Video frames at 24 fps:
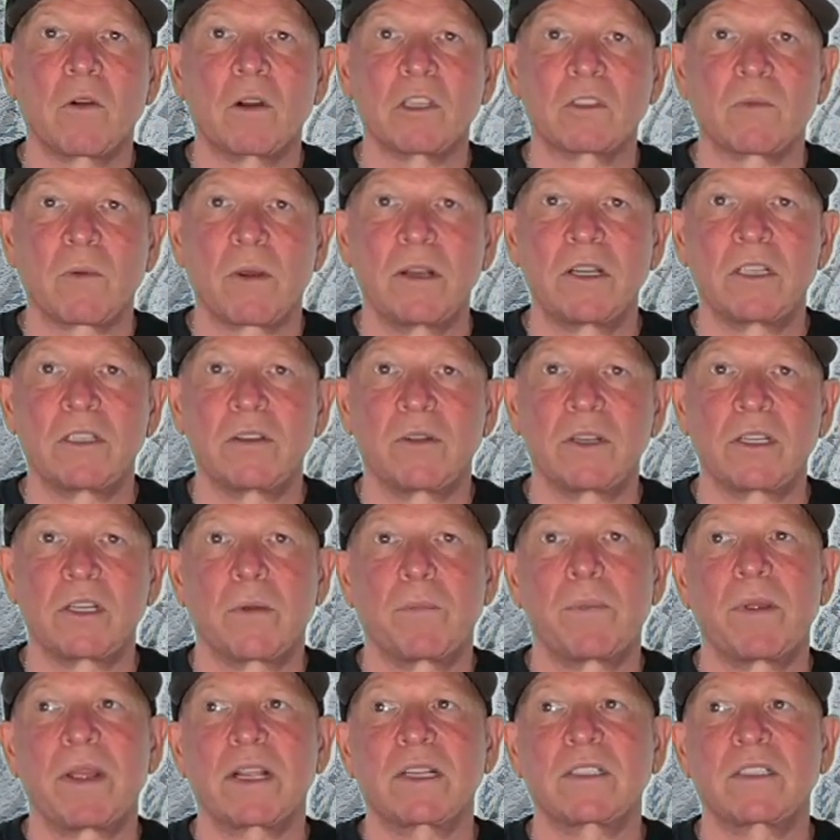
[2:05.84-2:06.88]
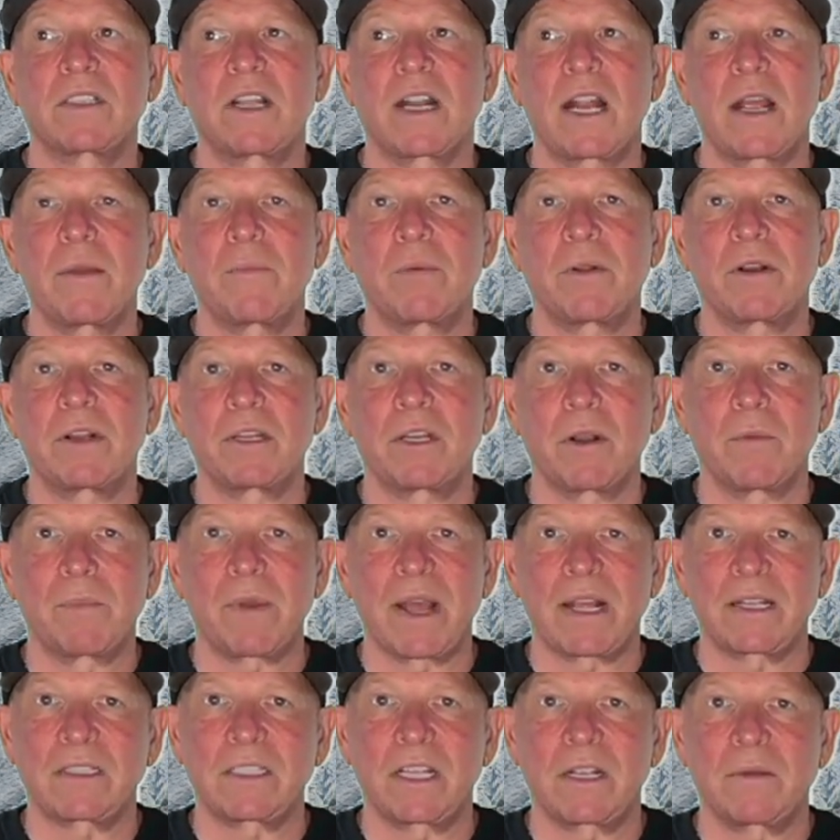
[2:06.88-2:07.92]
course, while you're doing your picks today, putting your
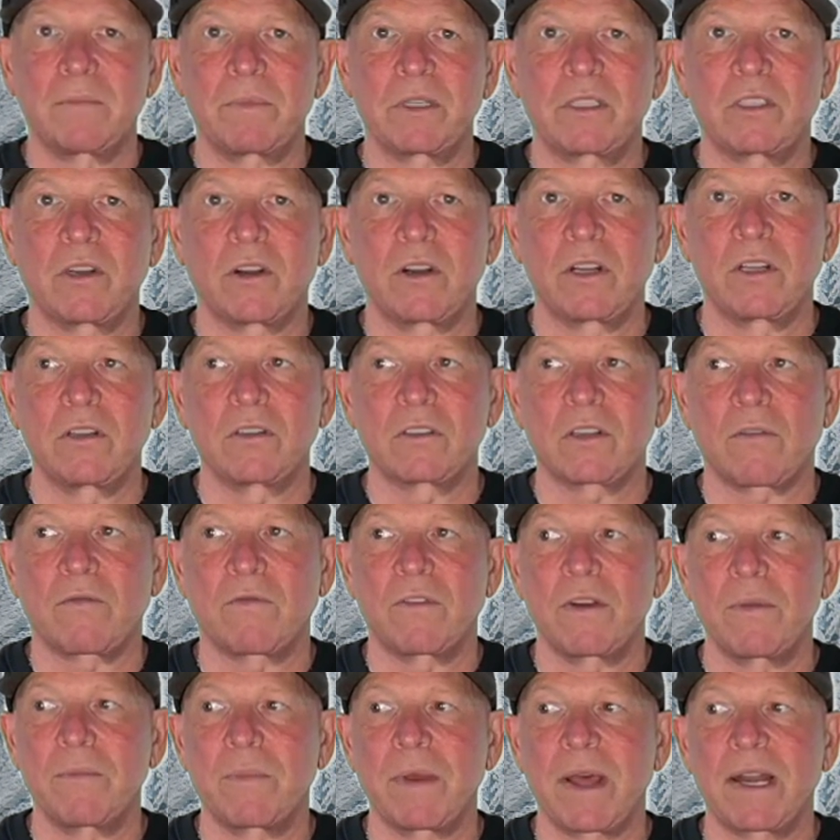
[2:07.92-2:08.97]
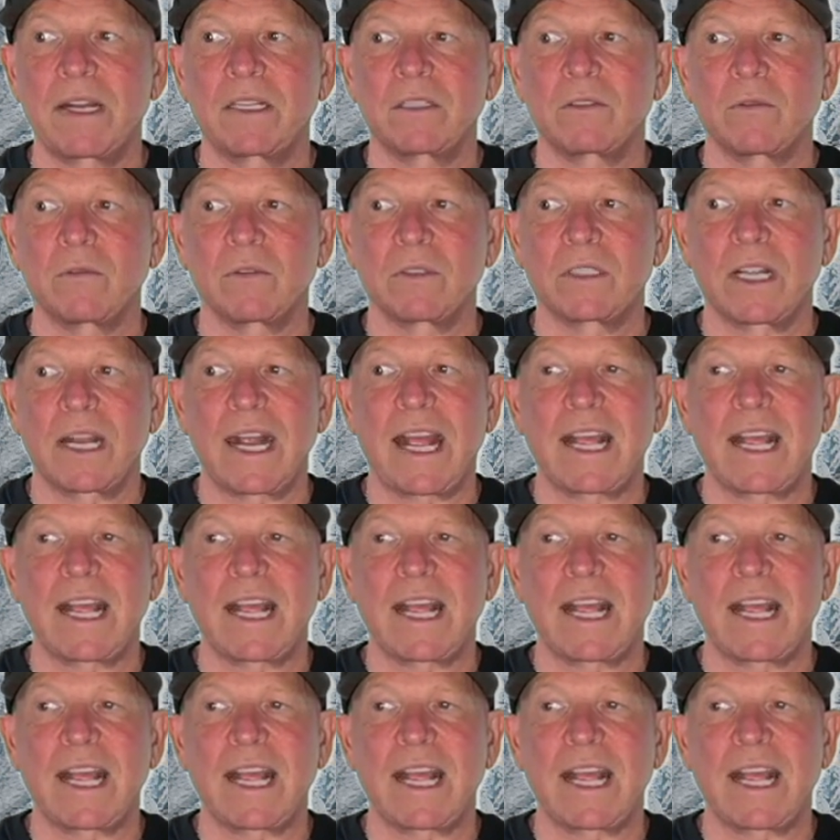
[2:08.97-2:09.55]
bets in, be sure to use our free betting tools at